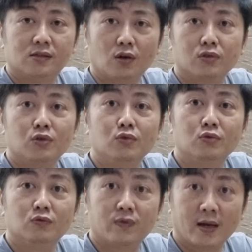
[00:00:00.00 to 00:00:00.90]
it's not due
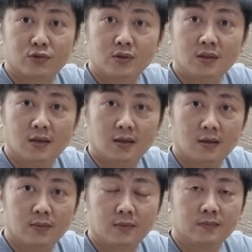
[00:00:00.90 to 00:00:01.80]
to factory
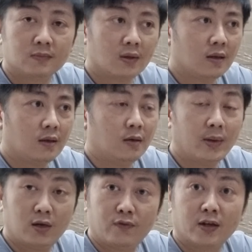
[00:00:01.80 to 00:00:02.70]
uh, uh,
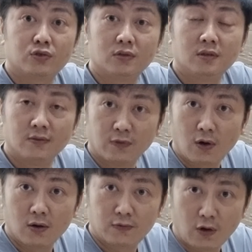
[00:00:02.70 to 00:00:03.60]
manufacturing
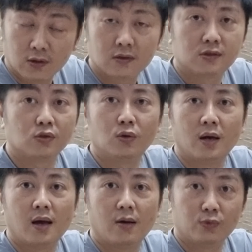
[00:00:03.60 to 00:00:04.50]
default fault.
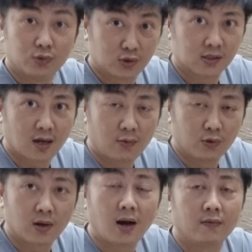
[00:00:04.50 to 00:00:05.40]
So uh, we'll just co-
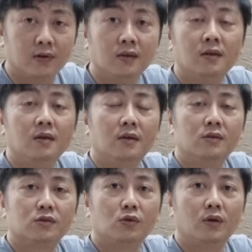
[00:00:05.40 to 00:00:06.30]
we'll cover.
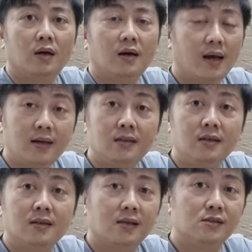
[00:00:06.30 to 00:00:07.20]
So uh,
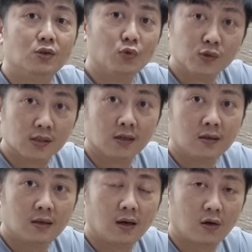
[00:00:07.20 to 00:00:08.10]
anything that's
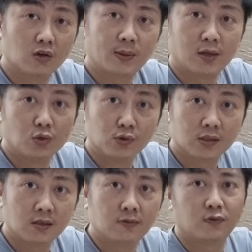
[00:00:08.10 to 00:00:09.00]
user uh, caused by
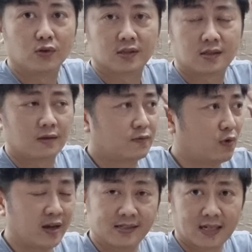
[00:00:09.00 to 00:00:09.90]
user, for
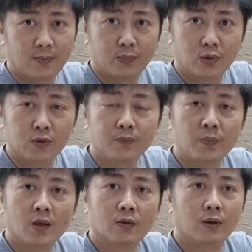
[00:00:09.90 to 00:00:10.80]
for example,
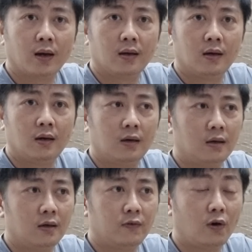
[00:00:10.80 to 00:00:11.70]
right
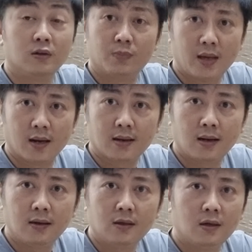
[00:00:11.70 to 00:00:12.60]
uh, on the
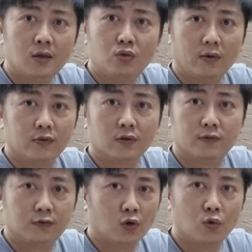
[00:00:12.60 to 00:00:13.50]
Bianca, you have the
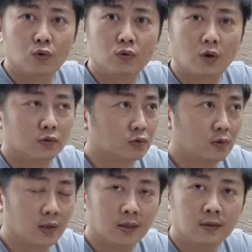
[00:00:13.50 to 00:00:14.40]
flow
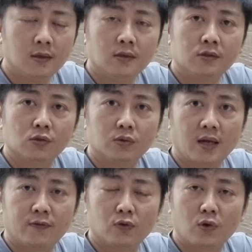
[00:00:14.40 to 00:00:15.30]
controller. So
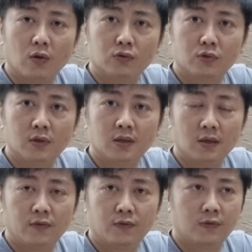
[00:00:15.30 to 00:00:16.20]
that flow controller,
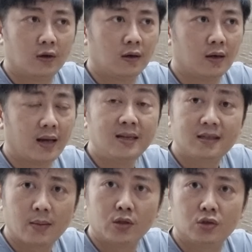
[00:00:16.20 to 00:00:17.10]
if uh, any
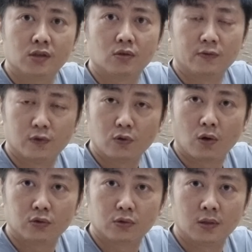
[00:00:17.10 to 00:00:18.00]
damages to a flow
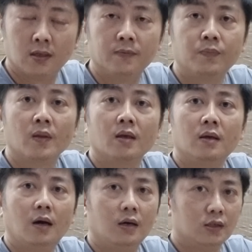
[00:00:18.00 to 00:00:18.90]
controller,
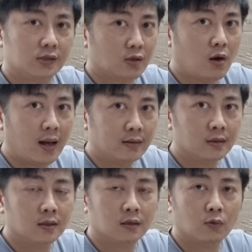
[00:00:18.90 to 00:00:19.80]
uh, is not
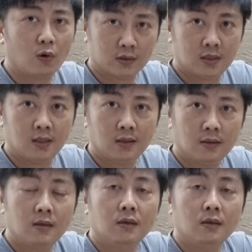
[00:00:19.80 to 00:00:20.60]
under the warranty